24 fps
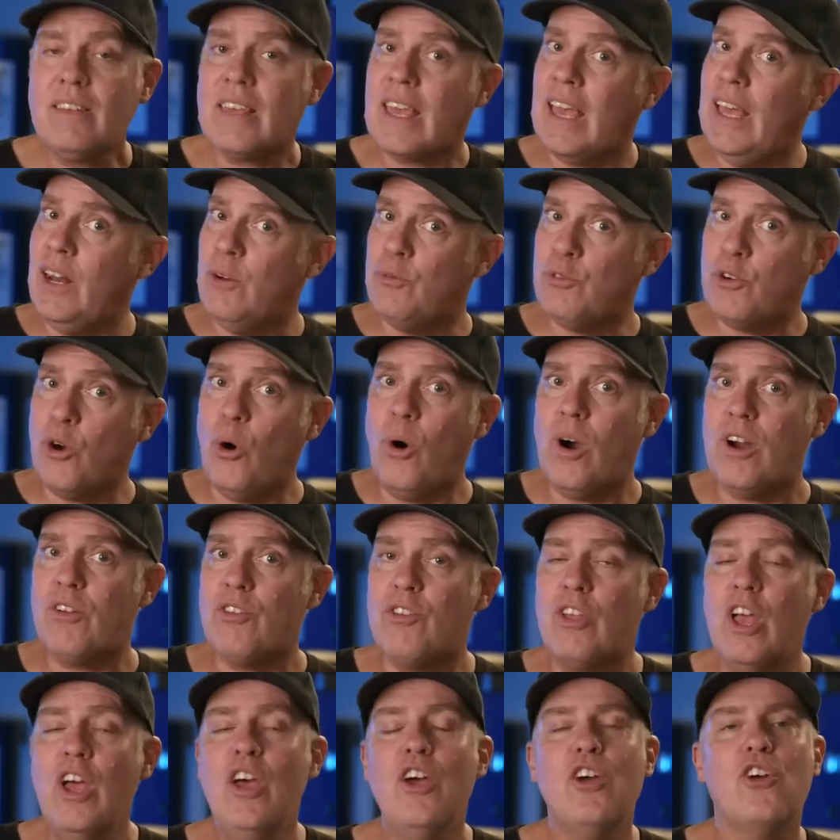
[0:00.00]
And of
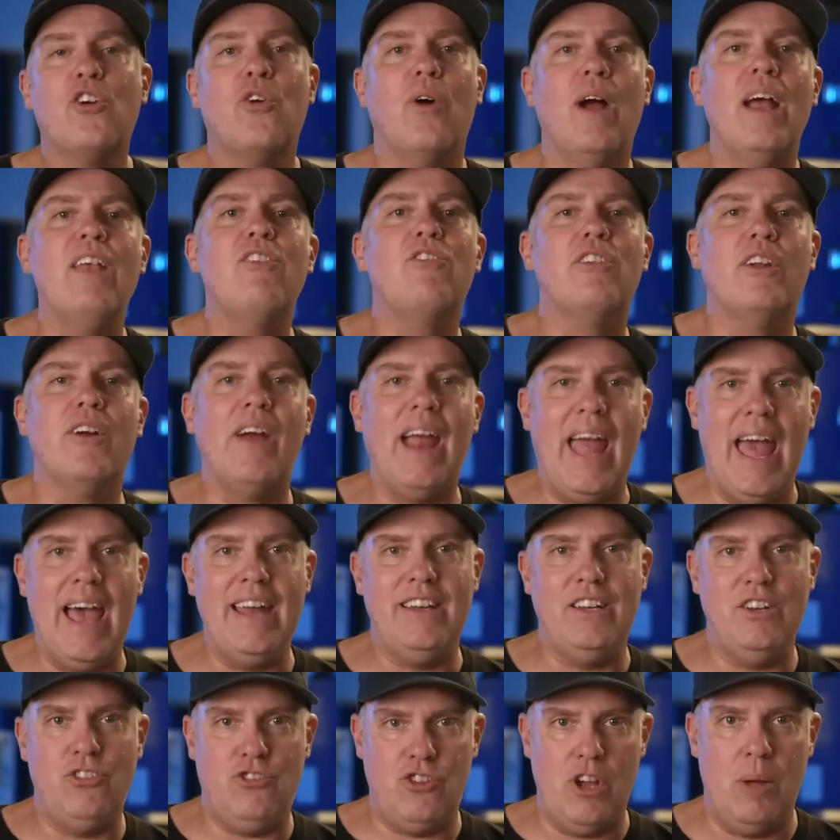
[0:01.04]
course, Chrysler
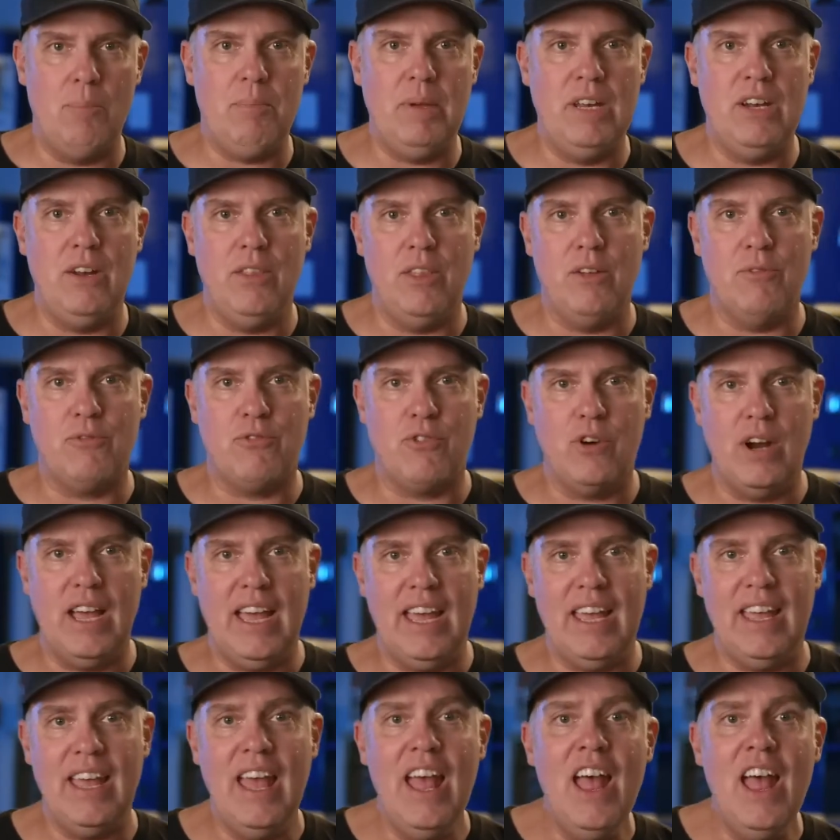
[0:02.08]
had to jump into the fray.